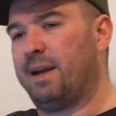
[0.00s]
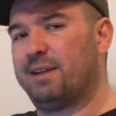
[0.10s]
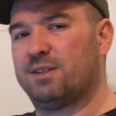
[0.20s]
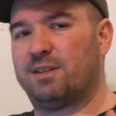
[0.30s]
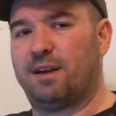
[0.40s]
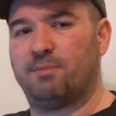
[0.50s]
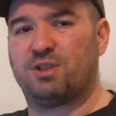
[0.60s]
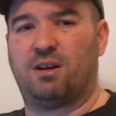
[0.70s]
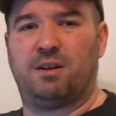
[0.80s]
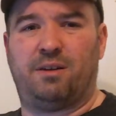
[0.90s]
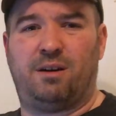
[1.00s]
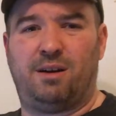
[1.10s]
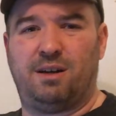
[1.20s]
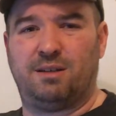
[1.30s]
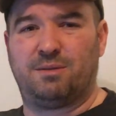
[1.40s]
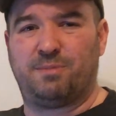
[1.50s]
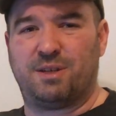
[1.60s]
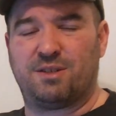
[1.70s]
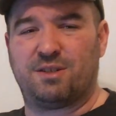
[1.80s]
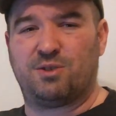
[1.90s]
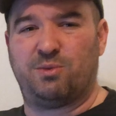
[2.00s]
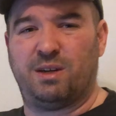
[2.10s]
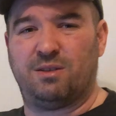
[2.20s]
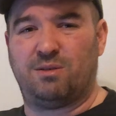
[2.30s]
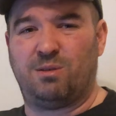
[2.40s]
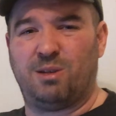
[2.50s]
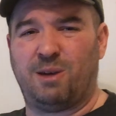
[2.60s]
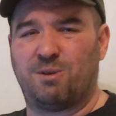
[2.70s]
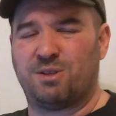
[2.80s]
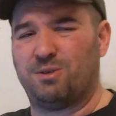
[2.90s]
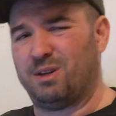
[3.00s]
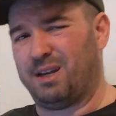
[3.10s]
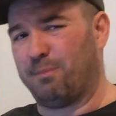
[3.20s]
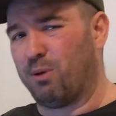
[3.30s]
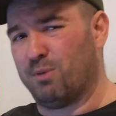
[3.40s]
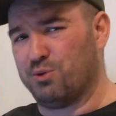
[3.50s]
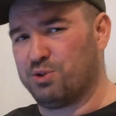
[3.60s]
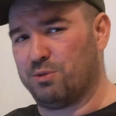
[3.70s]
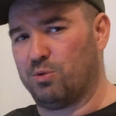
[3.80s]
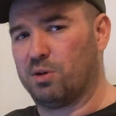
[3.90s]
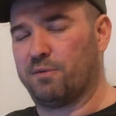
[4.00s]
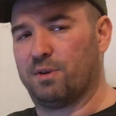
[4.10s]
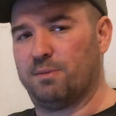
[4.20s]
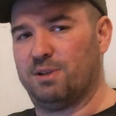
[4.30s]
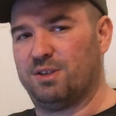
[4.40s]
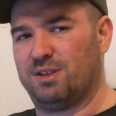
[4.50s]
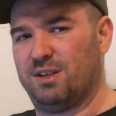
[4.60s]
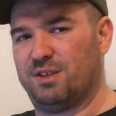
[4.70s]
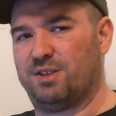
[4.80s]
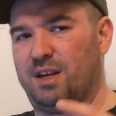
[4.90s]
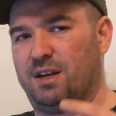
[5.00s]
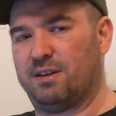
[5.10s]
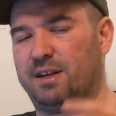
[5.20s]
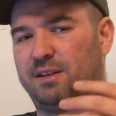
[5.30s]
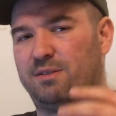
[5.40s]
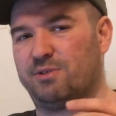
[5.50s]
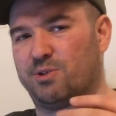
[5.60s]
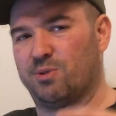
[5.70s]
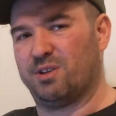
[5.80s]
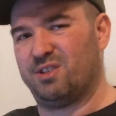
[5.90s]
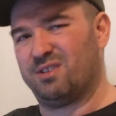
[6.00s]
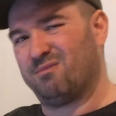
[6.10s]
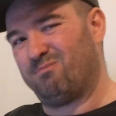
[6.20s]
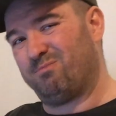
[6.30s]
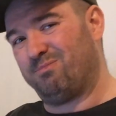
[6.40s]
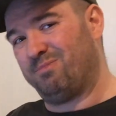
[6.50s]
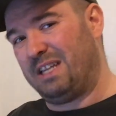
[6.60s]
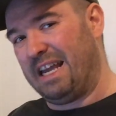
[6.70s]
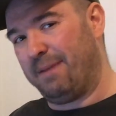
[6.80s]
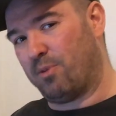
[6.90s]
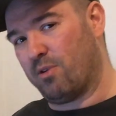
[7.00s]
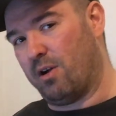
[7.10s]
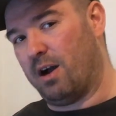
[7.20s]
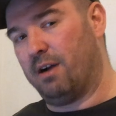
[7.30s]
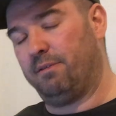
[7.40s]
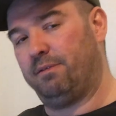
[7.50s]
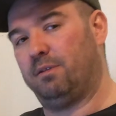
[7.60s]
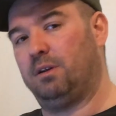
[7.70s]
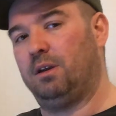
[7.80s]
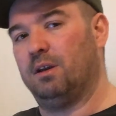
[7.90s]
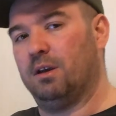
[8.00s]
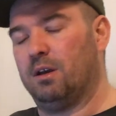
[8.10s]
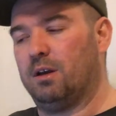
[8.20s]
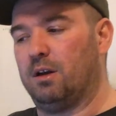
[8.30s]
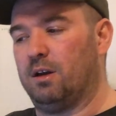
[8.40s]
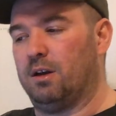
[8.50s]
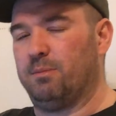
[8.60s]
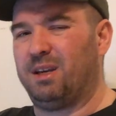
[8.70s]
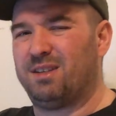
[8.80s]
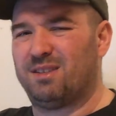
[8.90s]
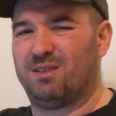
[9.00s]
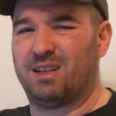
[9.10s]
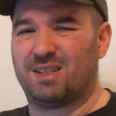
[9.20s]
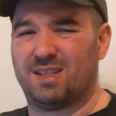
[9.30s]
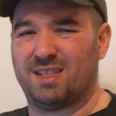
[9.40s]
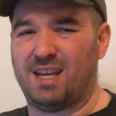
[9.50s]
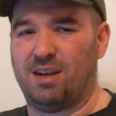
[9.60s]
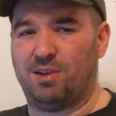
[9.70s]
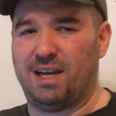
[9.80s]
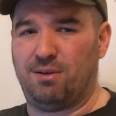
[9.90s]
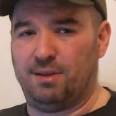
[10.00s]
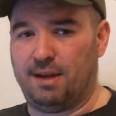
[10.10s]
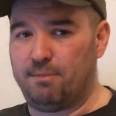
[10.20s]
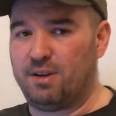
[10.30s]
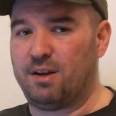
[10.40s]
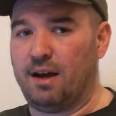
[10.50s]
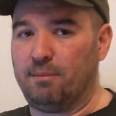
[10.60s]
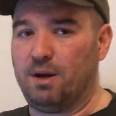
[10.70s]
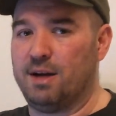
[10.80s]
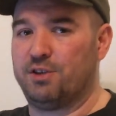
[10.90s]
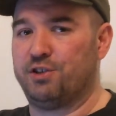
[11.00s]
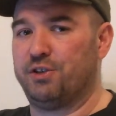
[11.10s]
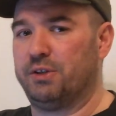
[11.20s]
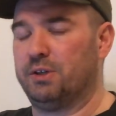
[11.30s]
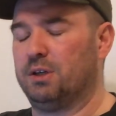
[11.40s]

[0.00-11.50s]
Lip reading: as time's gone on, business dwindled. He wasn't doing any promotion work for the business, and it sort of just tapered off. He still gets a sale now and then, but not much.